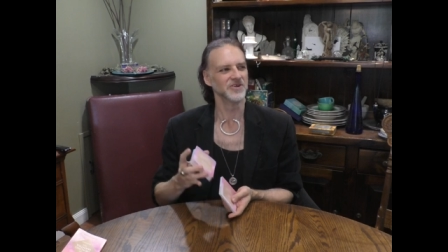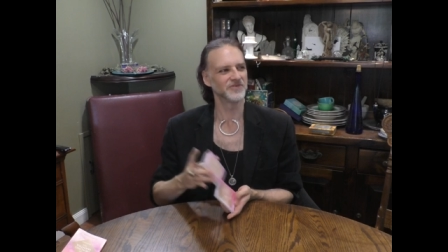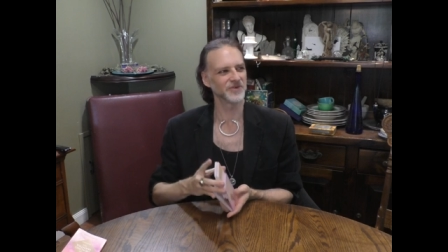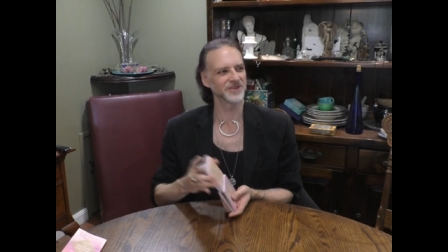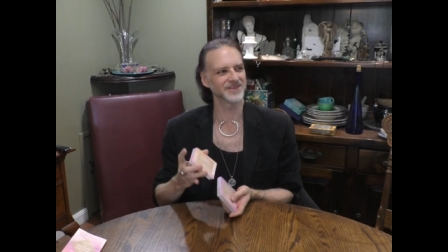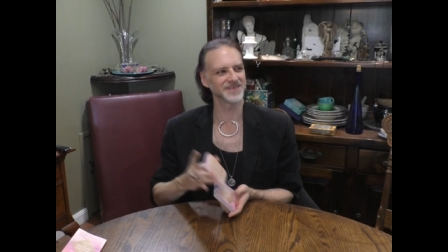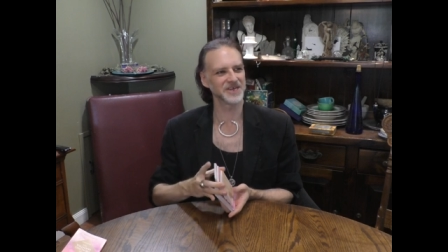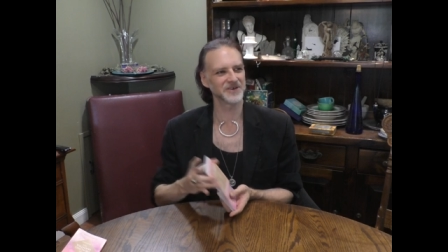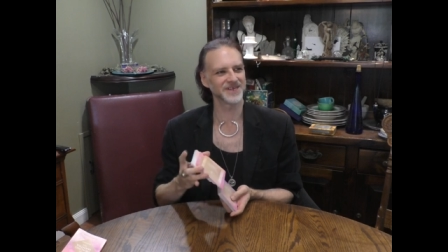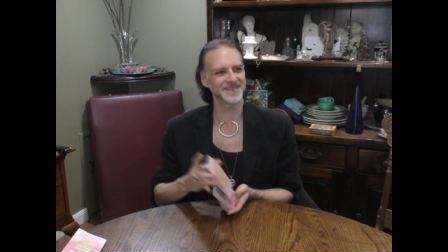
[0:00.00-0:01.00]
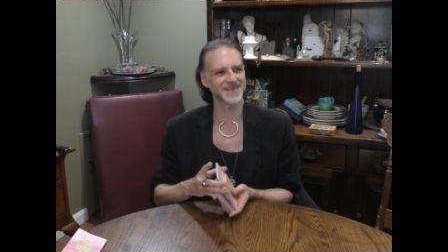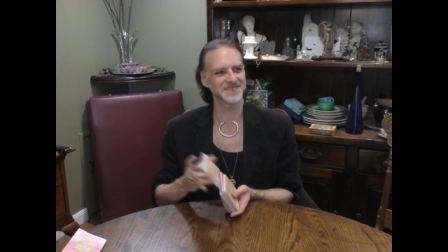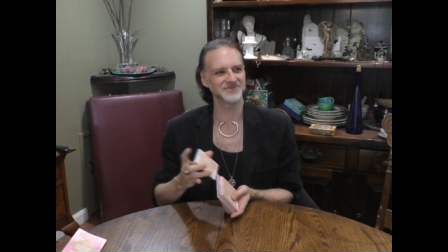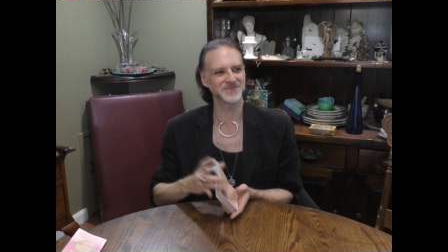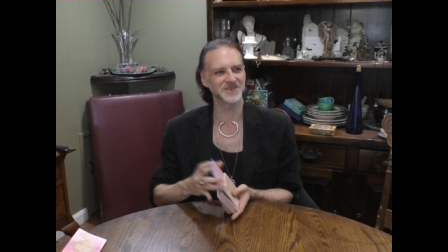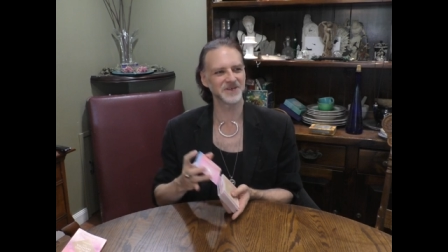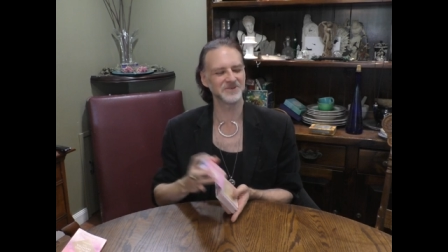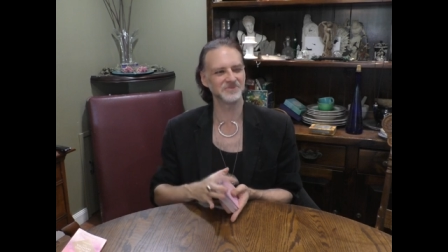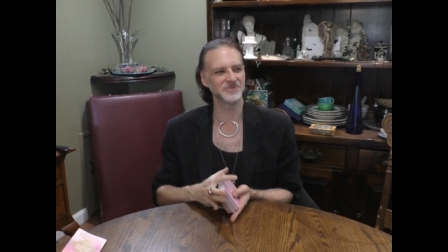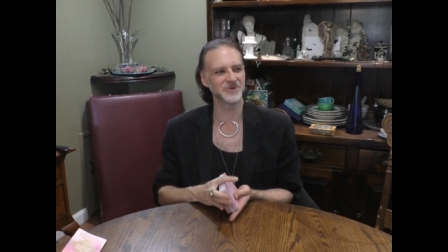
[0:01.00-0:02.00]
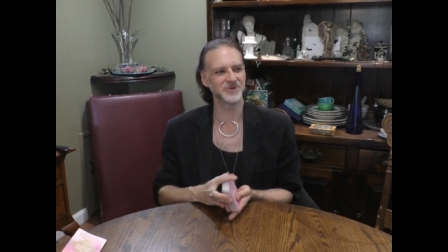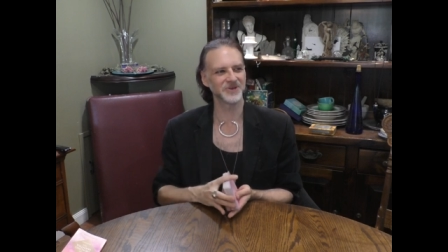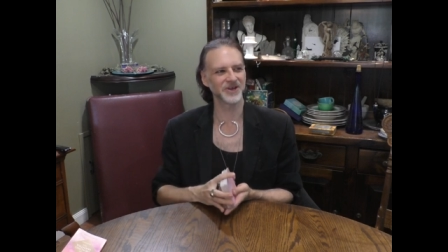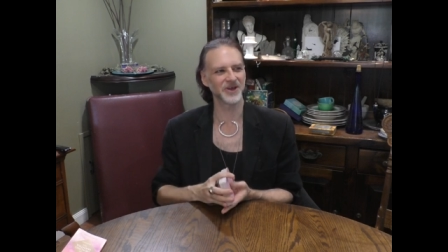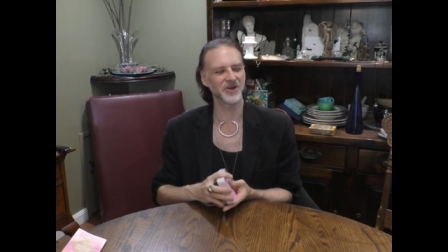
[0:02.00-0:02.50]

for the Leo Collective Sun, Moon,